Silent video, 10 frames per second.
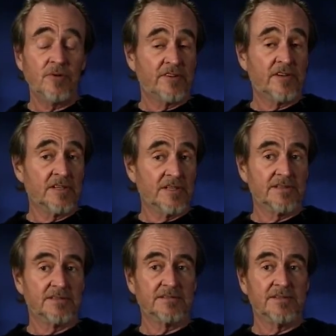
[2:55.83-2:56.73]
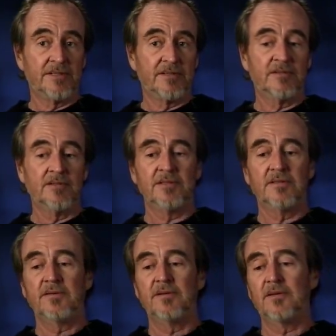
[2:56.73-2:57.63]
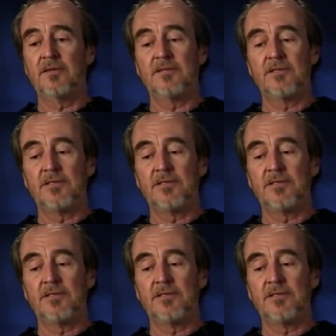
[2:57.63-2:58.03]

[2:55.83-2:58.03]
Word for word: ways ugly. You know, and. Uh,